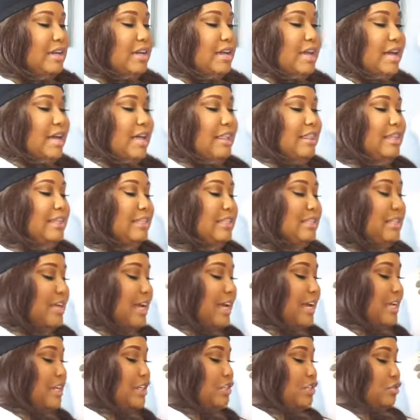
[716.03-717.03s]
on the
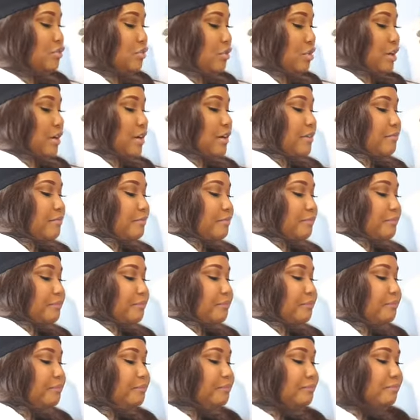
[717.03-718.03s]
second drawer,
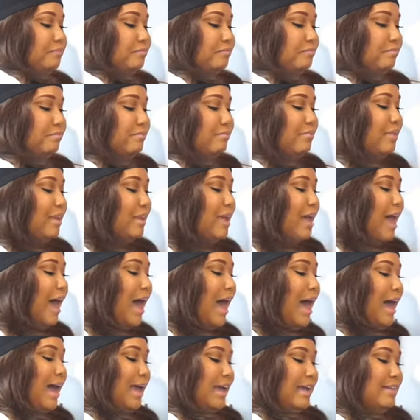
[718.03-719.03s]

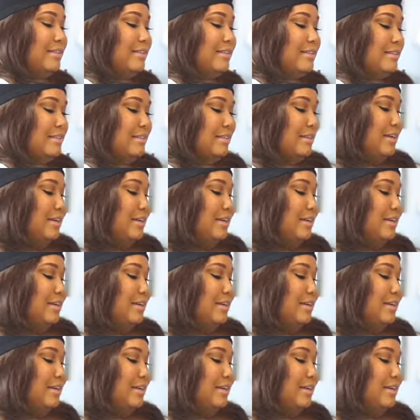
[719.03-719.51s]
eyes.